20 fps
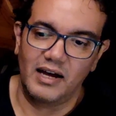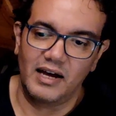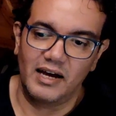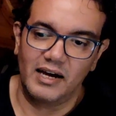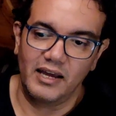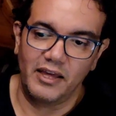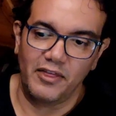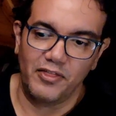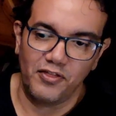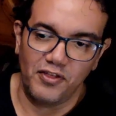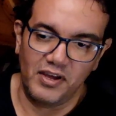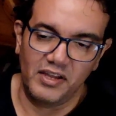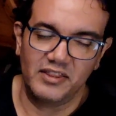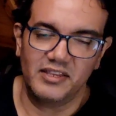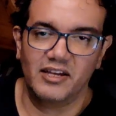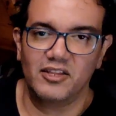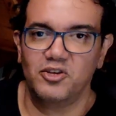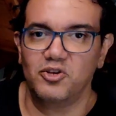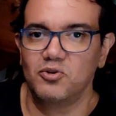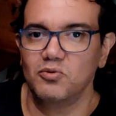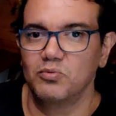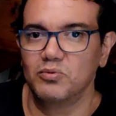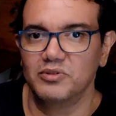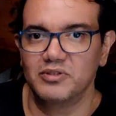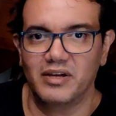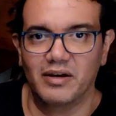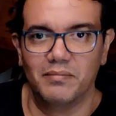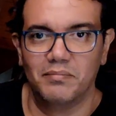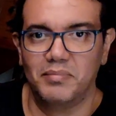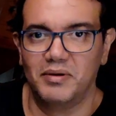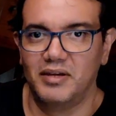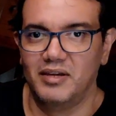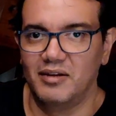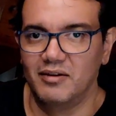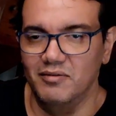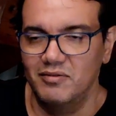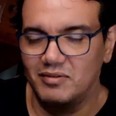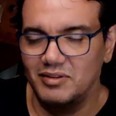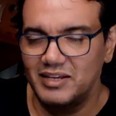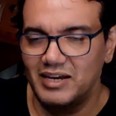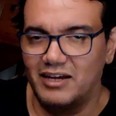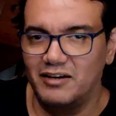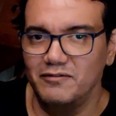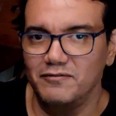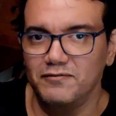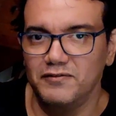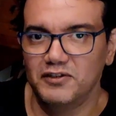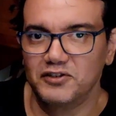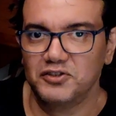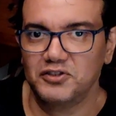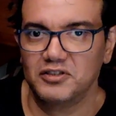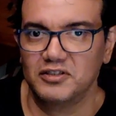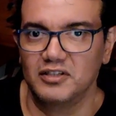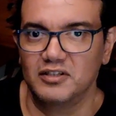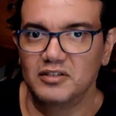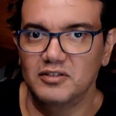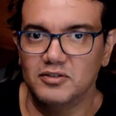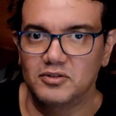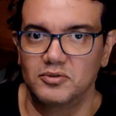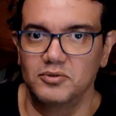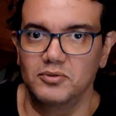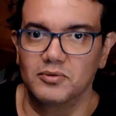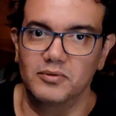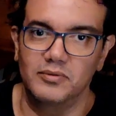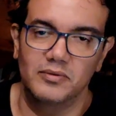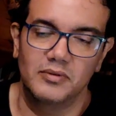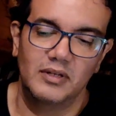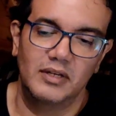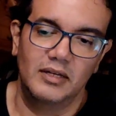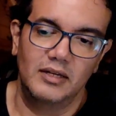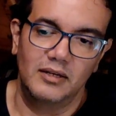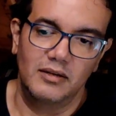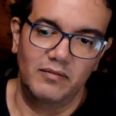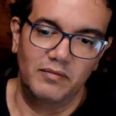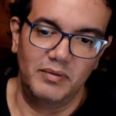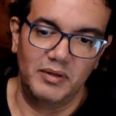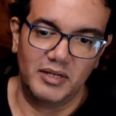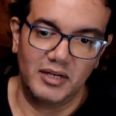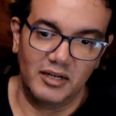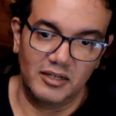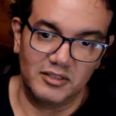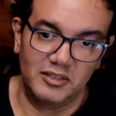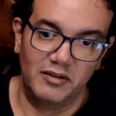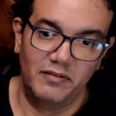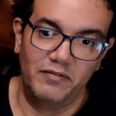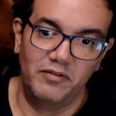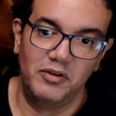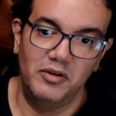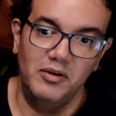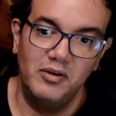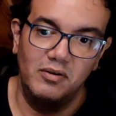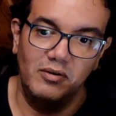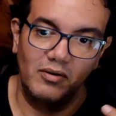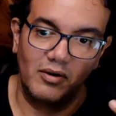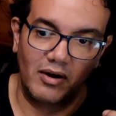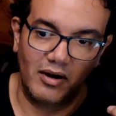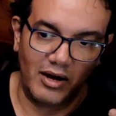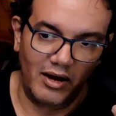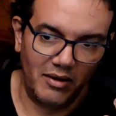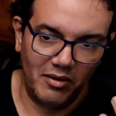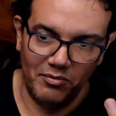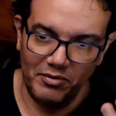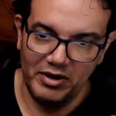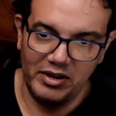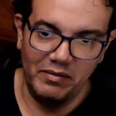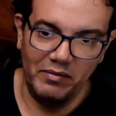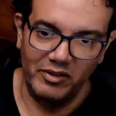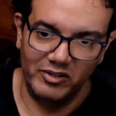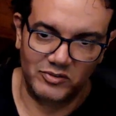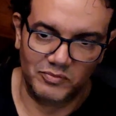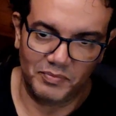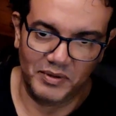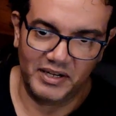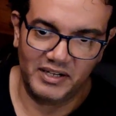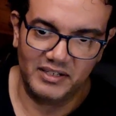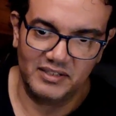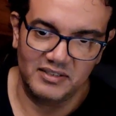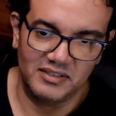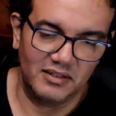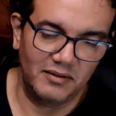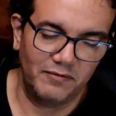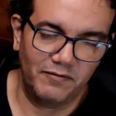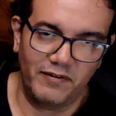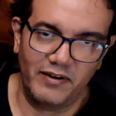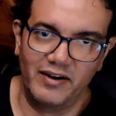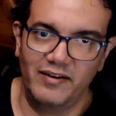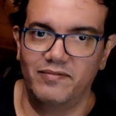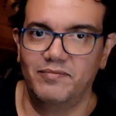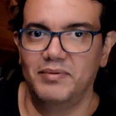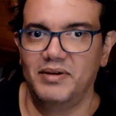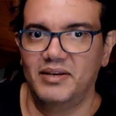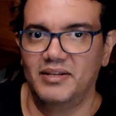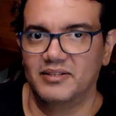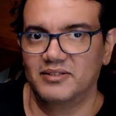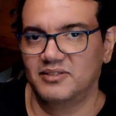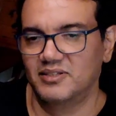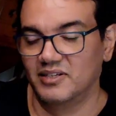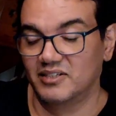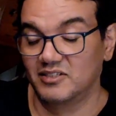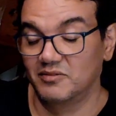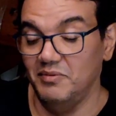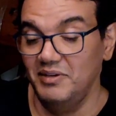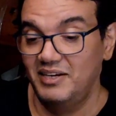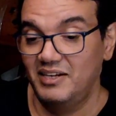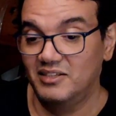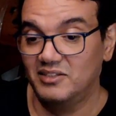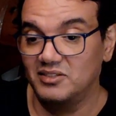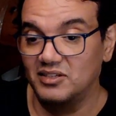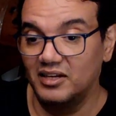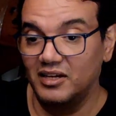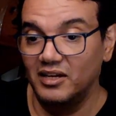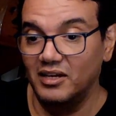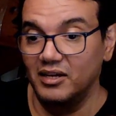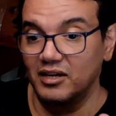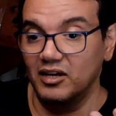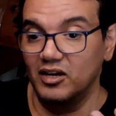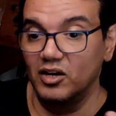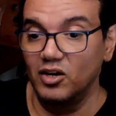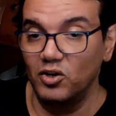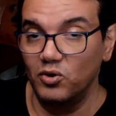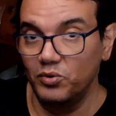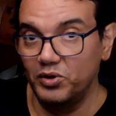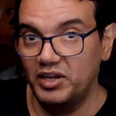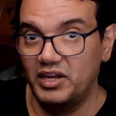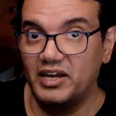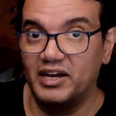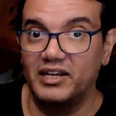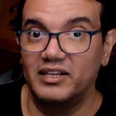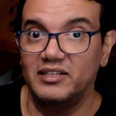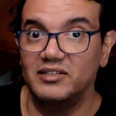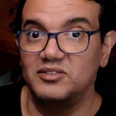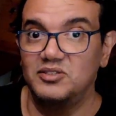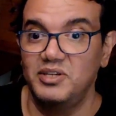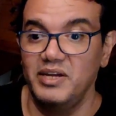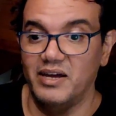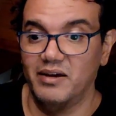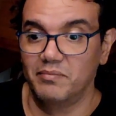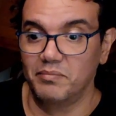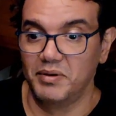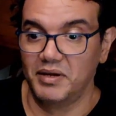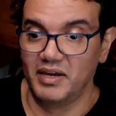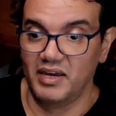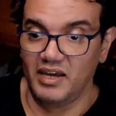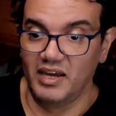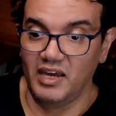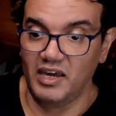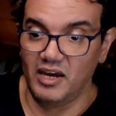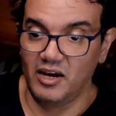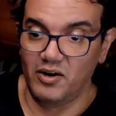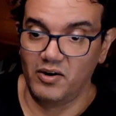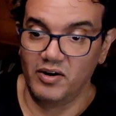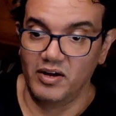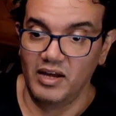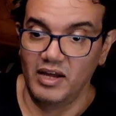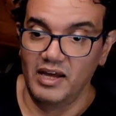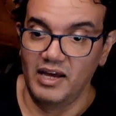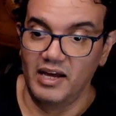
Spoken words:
I think that you will not be that efficient in this tool. Because if you, I already spent 5 minutes, 6 minutes cloning and stamping here,